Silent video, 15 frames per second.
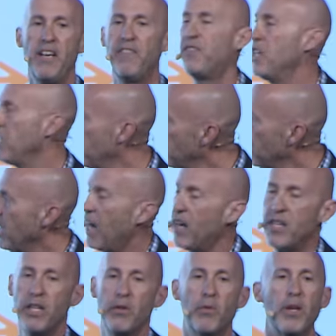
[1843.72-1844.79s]
if this is how
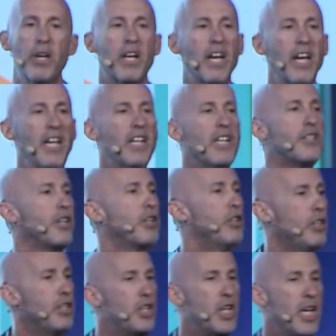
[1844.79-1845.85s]
you're working, there's a
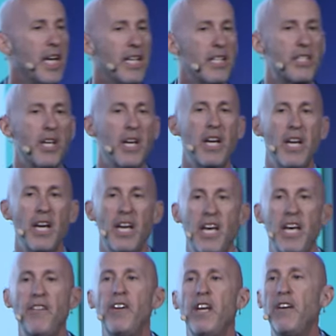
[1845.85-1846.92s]
good chance,
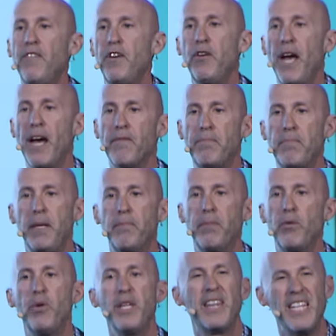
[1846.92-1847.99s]
even if you have
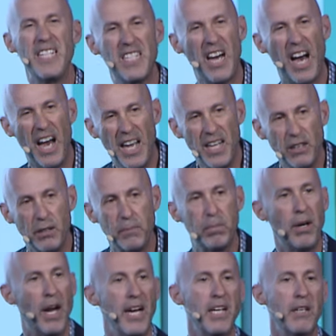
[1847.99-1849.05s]
people with the title
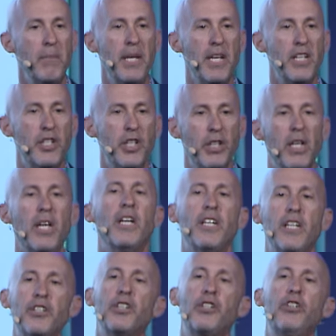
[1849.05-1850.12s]
product manager,
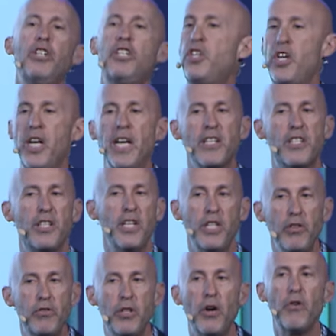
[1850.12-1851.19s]
there's a good chance that
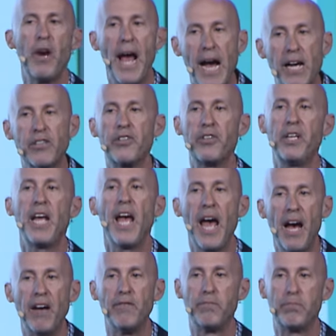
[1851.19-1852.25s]
you don't actually
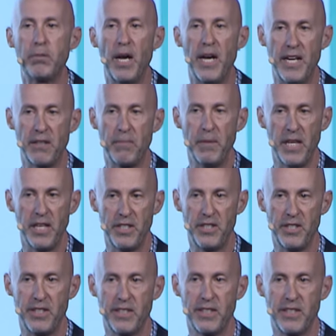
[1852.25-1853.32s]
have product
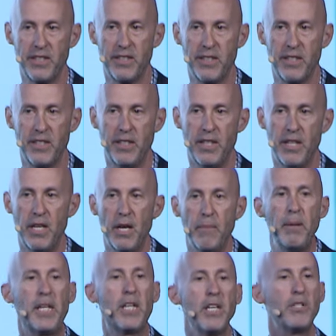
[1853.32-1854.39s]
managers.
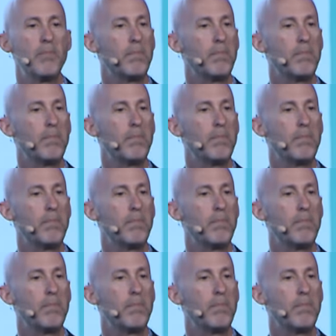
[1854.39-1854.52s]
Because